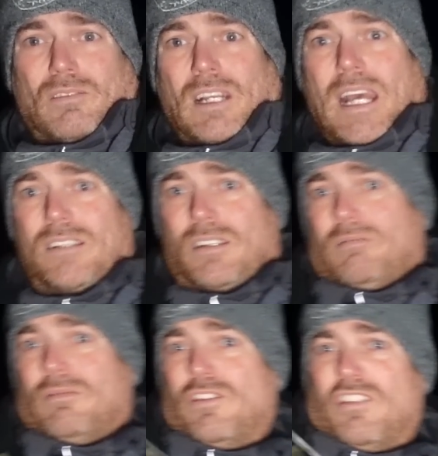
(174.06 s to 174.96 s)
lead
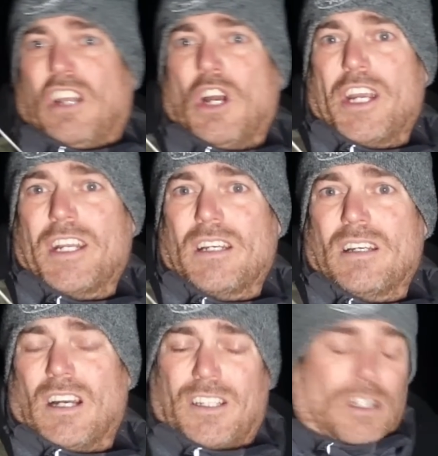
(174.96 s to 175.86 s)
slider.
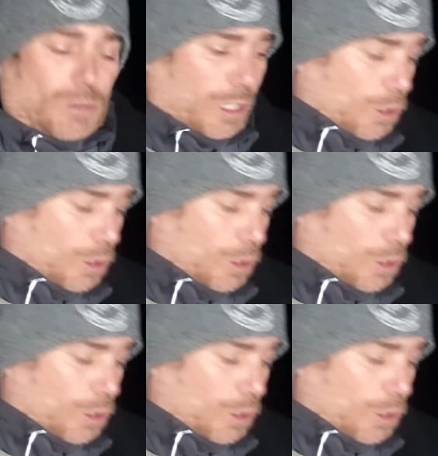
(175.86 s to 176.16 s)
I don't know what you